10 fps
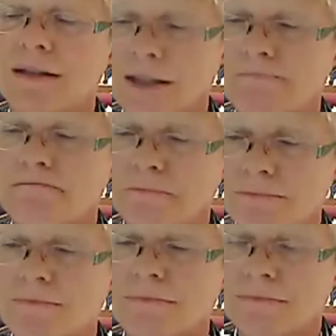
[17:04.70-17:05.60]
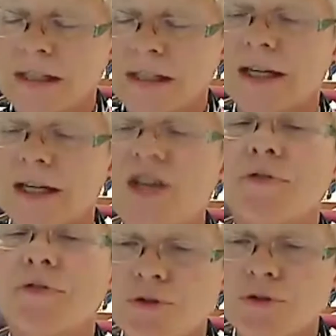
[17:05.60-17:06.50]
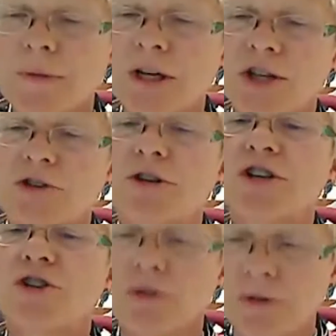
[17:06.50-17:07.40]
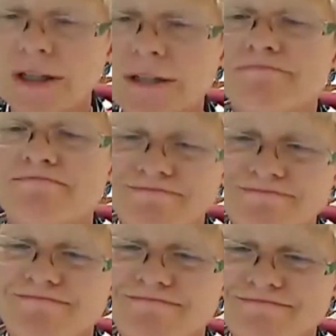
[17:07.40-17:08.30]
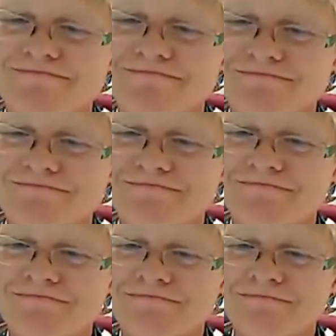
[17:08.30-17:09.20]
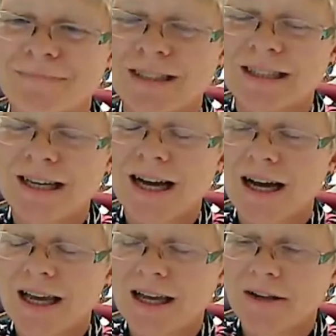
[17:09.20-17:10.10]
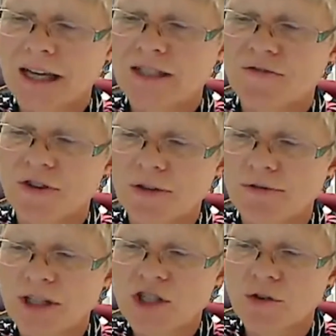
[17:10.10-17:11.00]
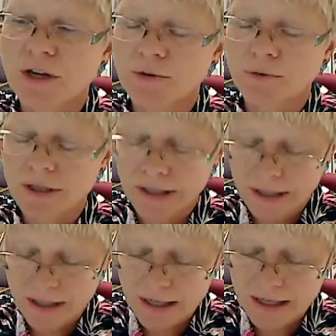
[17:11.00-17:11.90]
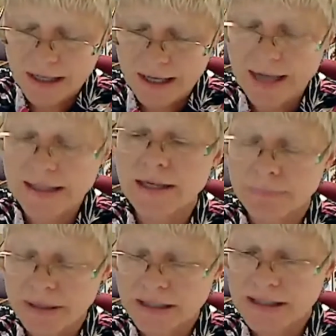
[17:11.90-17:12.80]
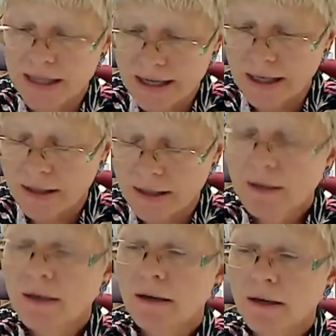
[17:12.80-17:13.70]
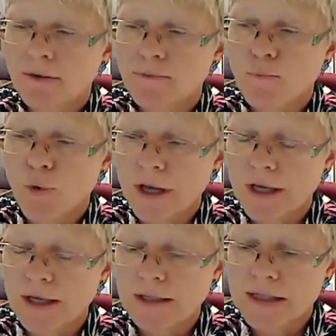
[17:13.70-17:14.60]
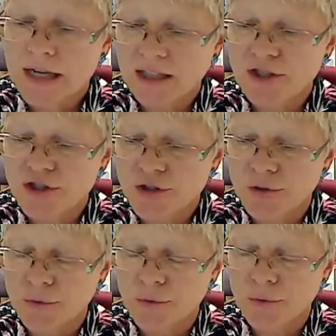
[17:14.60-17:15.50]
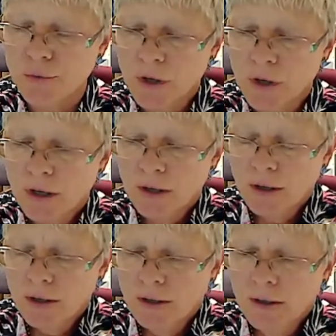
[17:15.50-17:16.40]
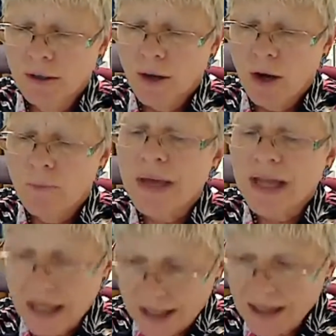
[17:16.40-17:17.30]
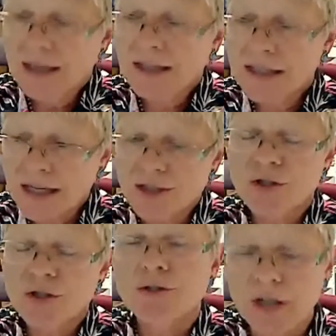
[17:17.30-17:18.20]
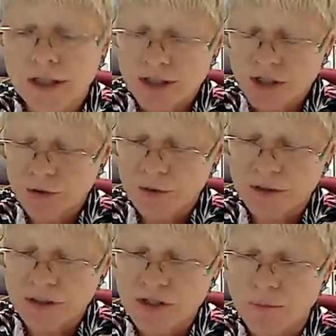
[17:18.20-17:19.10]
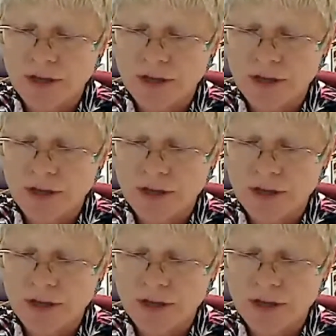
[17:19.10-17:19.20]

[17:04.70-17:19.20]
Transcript: to hear about those. If you dream it, you can do it. Very cool. I get very frustrated within the academic setting. We tend to, many tend to train students the